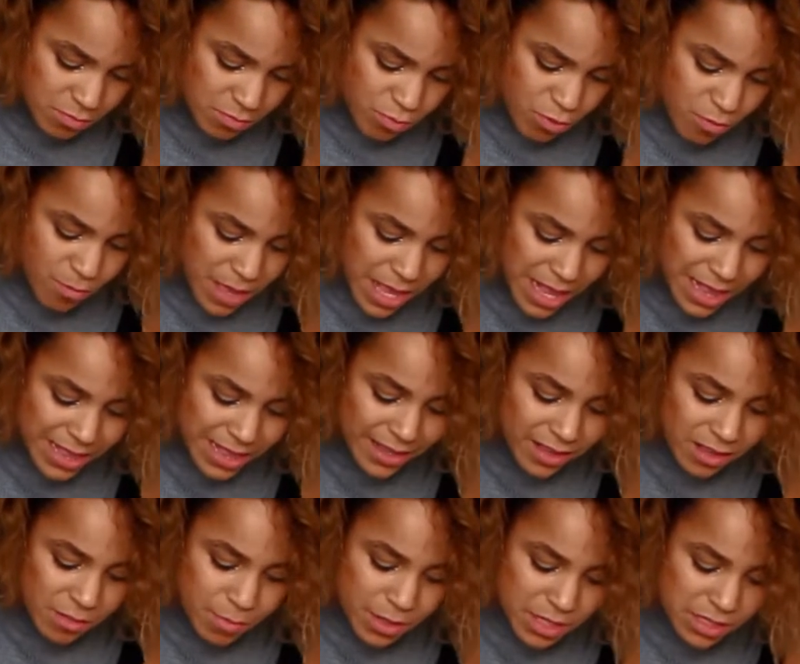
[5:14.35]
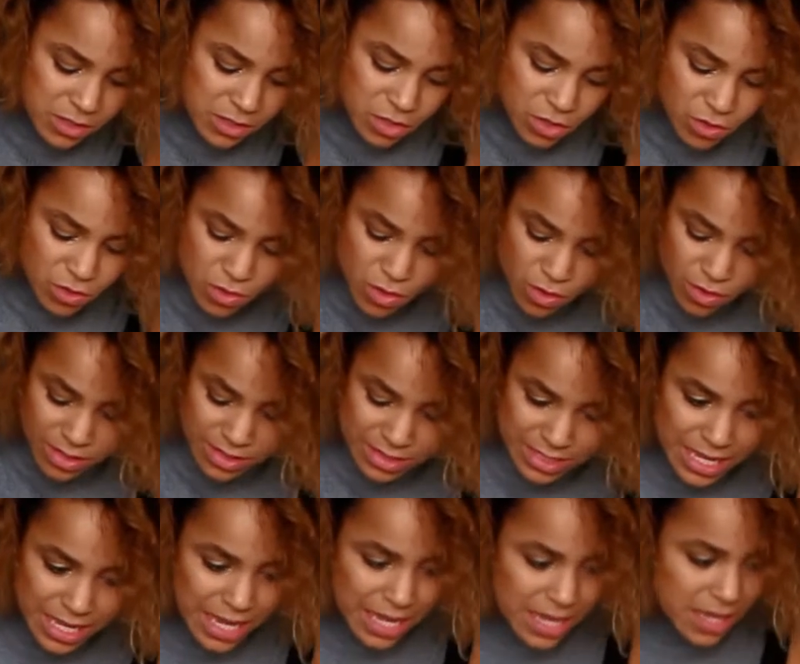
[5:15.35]
probably a little bit too
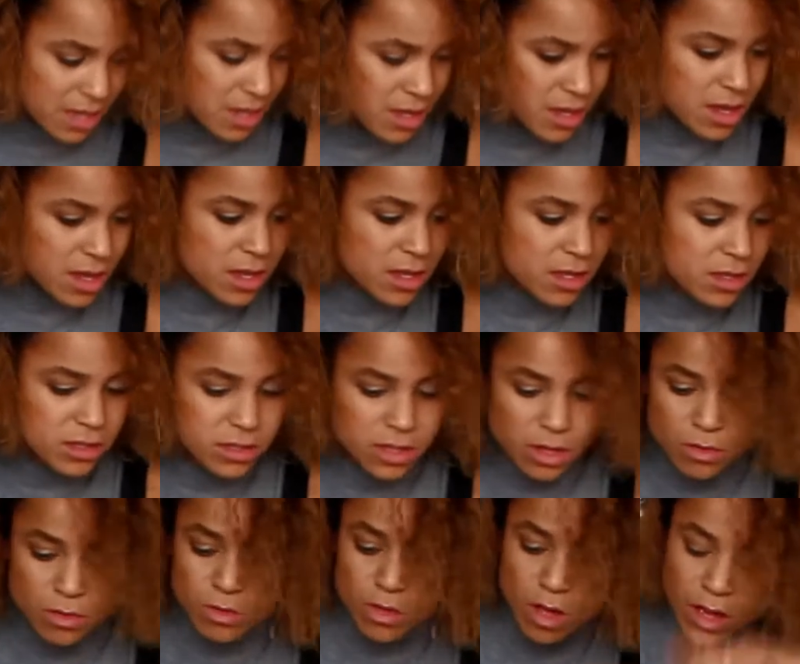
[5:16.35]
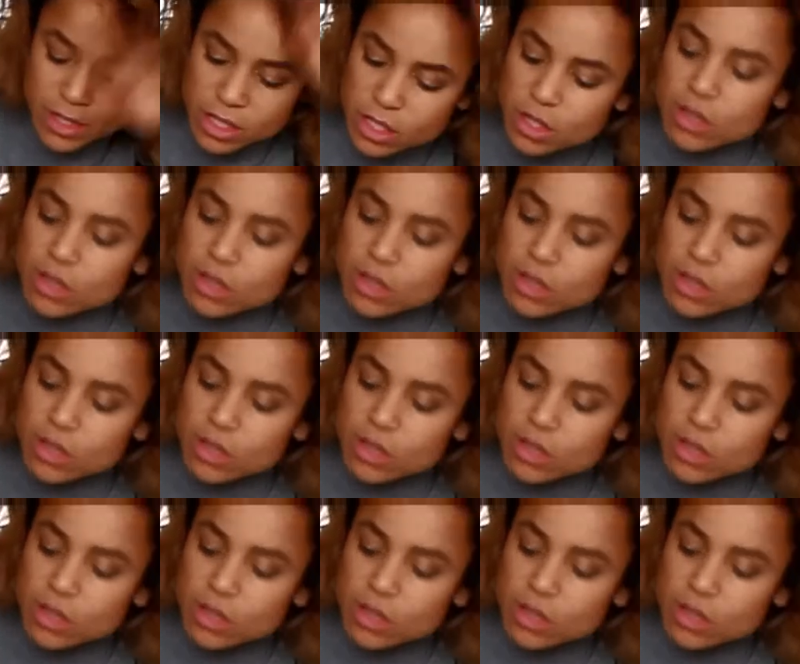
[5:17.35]
yogurty. So I